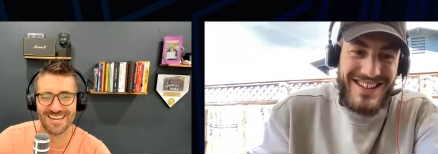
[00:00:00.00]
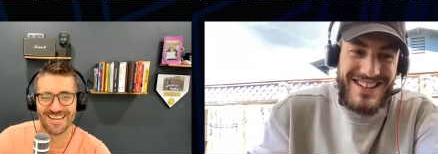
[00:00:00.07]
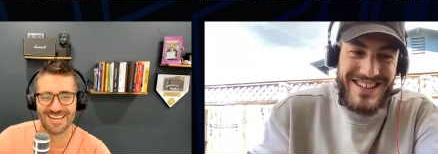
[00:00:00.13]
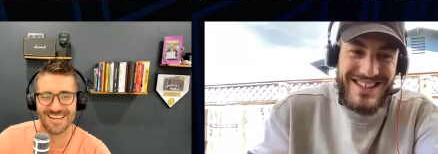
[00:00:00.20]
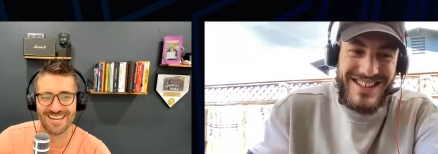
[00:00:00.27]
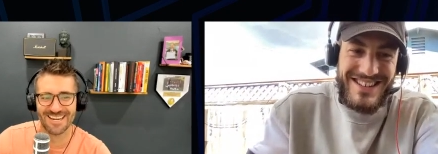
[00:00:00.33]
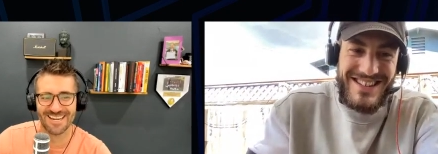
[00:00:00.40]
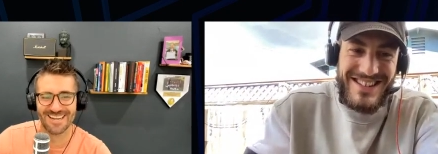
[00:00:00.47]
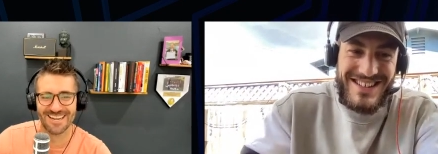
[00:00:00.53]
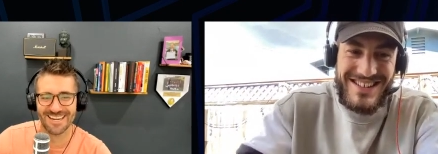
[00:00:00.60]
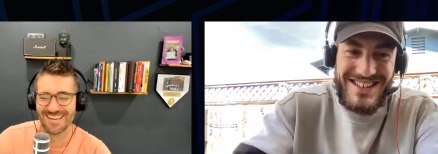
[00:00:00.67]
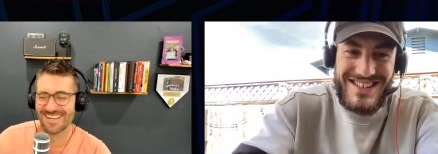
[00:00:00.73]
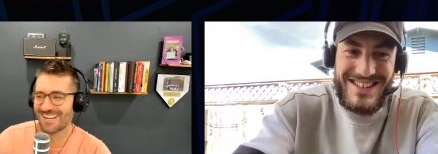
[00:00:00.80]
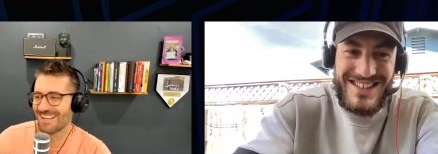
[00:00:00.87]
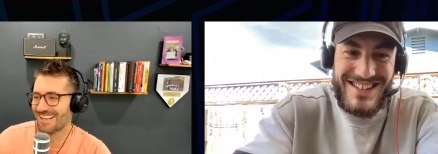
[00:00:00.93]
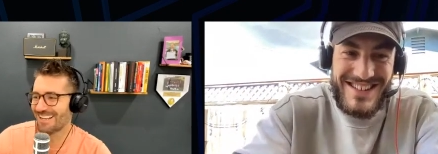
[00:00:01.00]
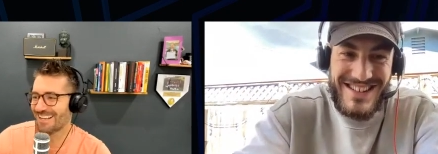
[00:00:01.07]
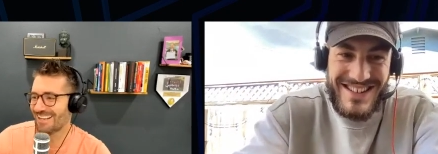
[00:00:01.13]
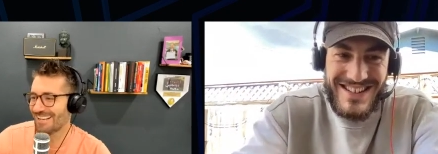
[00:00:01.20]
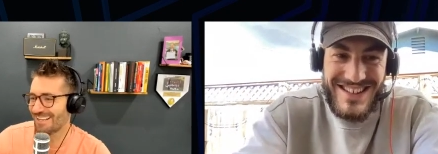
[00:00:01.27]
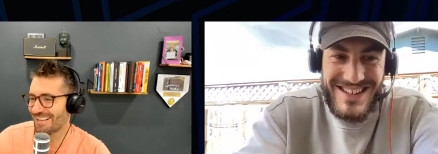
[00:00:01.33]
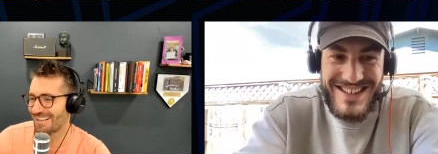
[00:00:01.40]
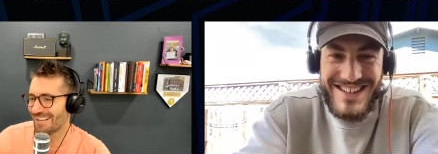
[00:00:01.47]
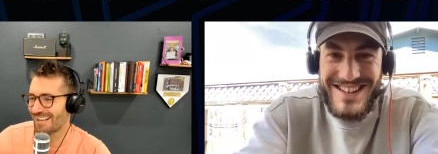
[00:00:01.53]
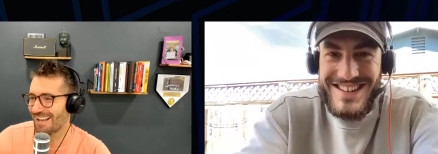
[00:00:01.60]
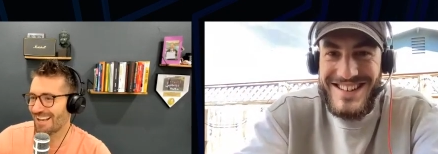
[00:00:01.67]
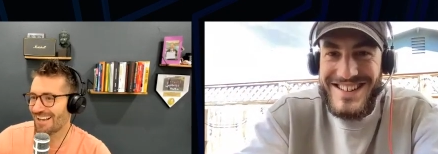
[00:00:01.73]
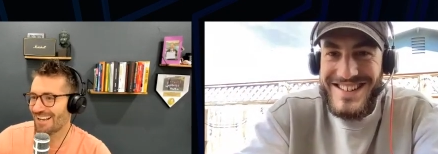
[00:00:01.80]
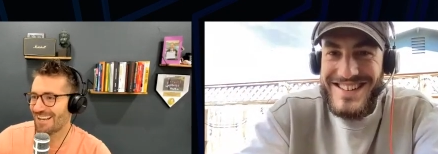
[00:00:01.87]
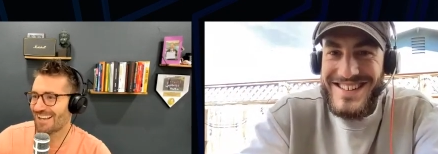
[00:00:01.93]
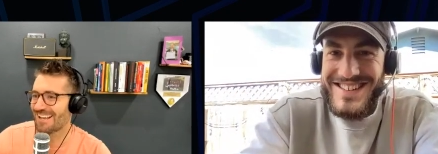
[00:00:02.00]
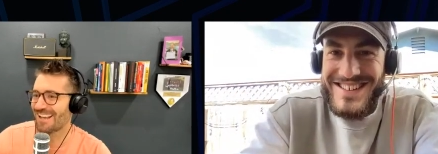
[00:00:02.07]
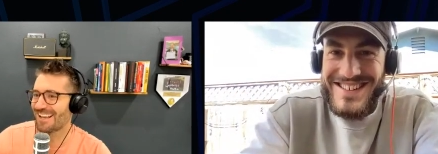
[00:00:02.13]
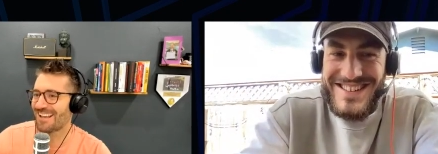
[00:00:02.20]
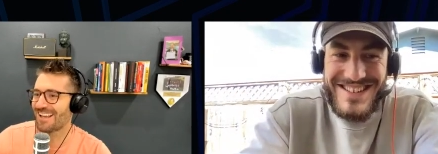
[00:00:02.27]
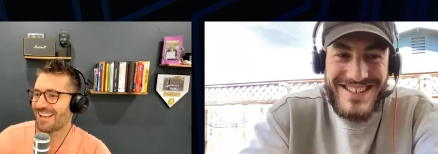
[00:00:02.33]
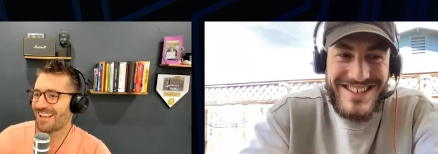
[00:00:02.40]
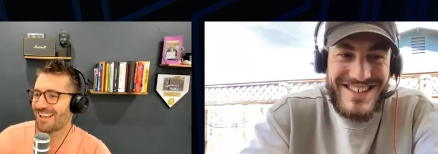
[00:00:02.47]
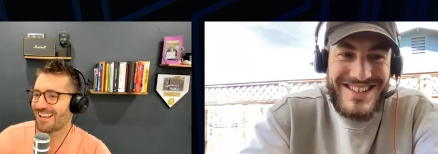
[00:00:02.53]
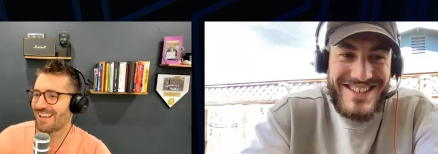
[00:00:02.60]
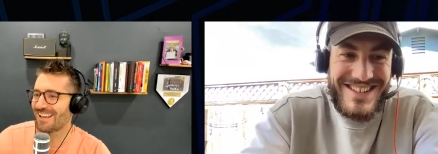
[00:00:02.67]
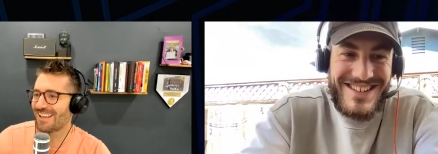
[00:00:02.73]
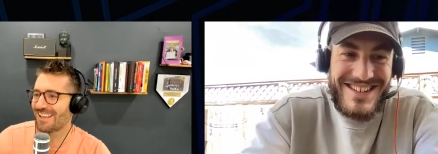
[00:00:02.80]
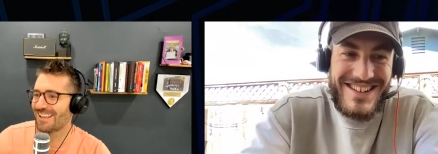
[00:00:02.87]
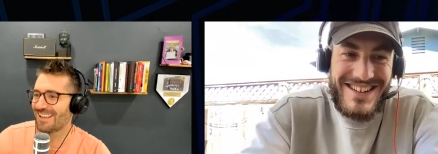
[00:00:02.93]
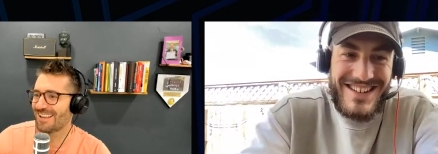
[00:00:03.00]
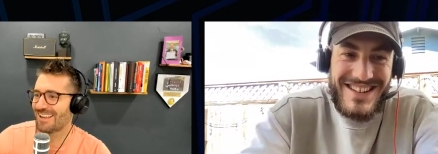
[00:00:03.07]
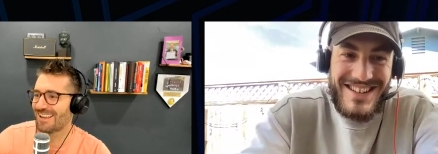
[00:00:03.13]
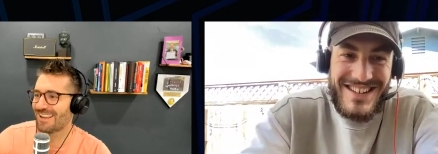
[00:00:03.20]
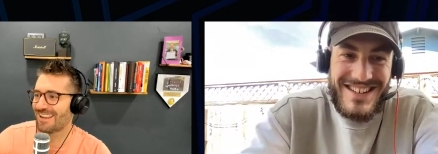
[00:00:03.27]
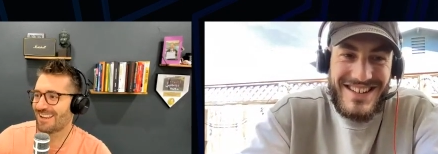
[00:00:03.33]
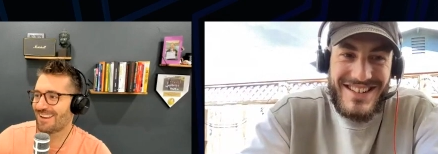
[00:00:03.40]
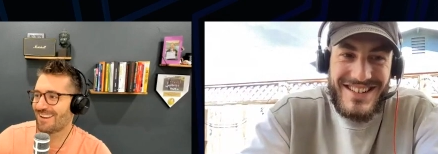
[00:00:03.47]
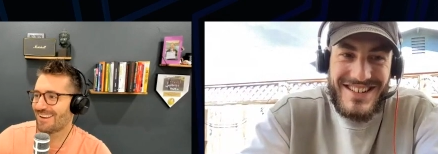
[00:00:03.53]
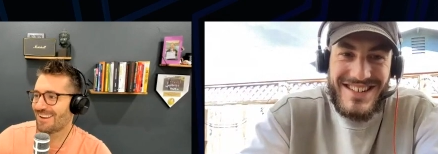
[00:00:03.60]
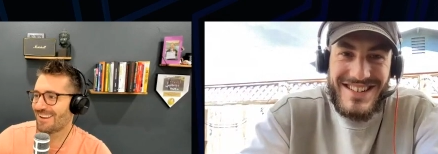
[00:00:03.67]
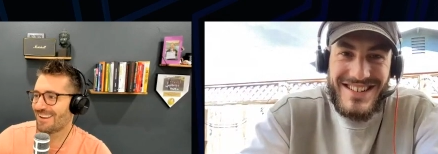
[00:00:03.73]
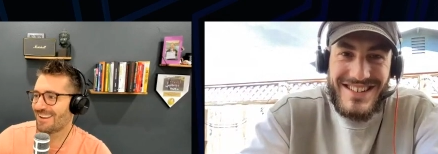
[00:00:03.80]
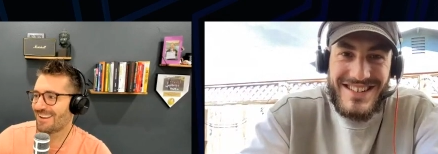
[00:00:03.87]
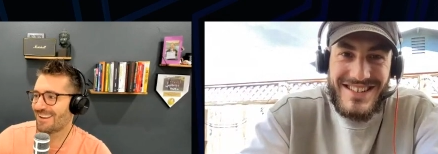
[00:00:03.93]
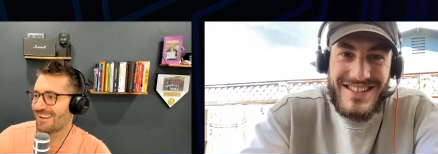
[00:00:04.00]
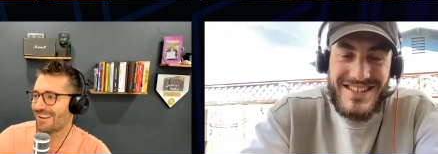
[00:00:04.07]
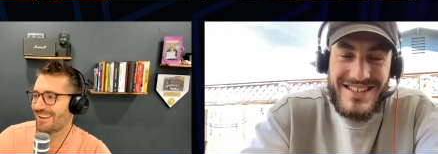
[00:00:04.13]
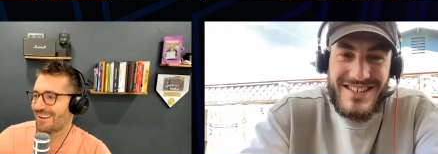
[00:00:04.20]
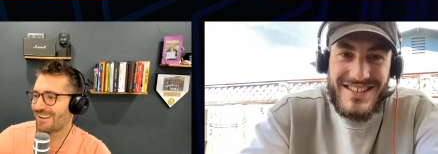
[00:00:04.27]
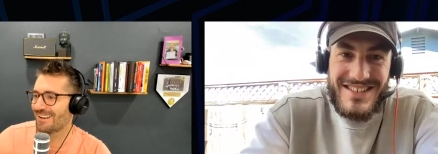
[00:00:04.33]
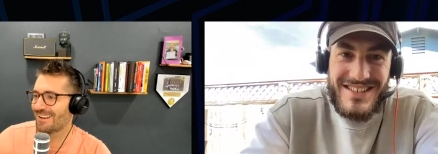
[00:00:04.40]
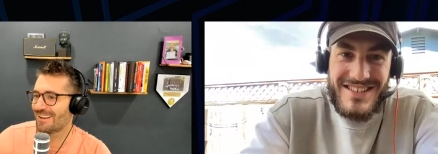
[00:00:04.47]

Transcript: No one is speaking in this clip.